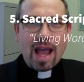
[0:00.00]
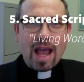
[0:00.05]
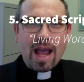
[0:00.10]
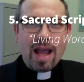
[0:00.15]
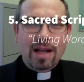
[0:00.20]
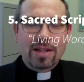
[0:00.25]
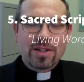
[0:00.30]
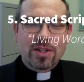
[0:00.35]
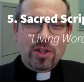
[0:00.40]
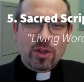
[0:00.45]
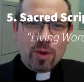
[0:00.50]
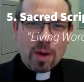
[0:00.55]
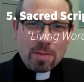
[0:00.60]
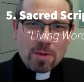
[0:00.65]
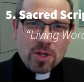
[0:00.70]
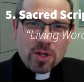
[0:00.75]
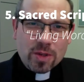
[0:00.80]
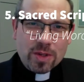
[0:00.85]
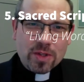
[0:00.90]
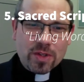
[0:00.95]
And
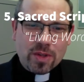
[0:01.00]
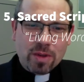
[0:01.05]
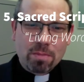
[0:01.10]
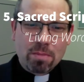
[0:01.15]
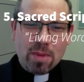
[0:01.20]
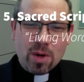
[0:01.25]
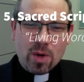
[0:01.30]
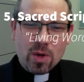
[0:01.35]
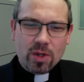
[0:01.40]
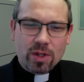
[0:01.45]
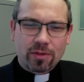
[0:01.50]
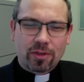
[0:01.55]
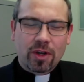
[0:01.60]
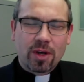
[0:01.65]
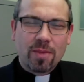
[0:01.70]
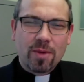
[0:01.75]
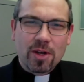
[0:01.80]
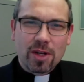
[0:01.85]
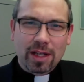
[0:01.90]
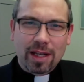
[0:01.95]
Scripture is the mode of
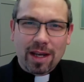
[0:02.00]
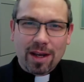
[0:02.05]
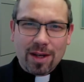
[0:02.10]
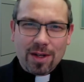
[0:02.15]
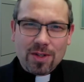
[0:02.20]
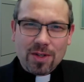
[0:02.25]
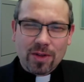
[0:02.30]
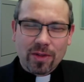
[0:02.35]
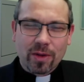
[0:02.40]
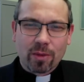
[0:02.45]
communication